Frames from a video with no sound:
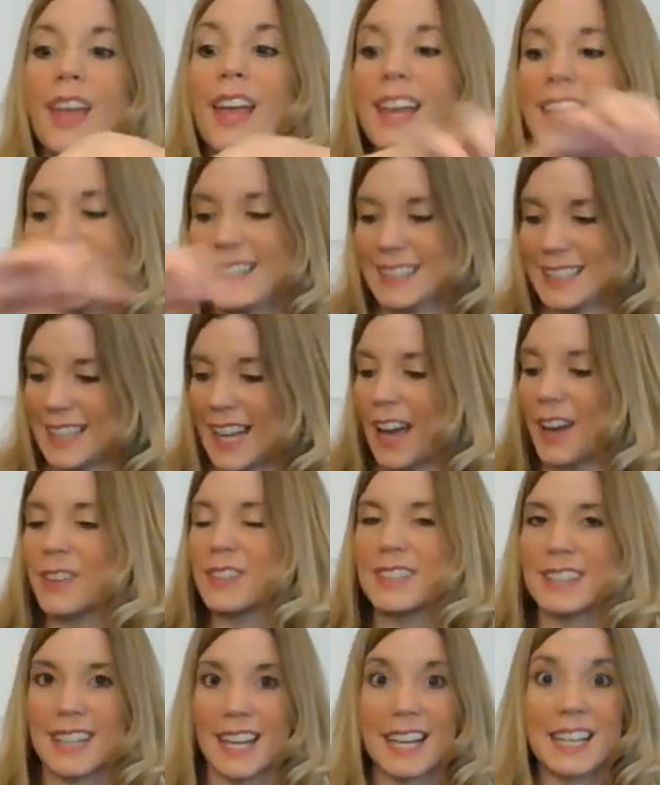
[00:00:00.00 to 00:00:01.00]
it
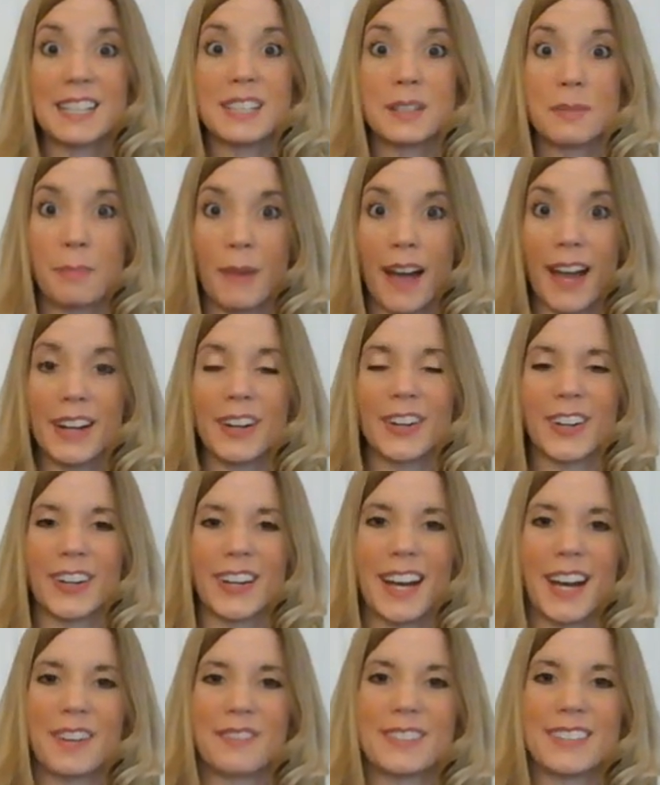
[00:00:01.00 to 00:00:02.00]
sounds like spider
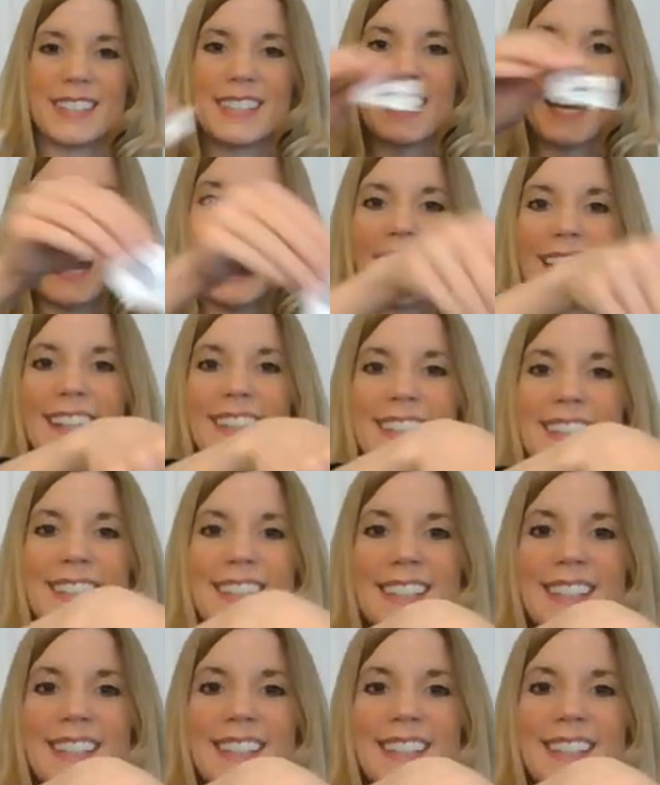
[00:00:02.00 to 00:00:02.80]
comes next.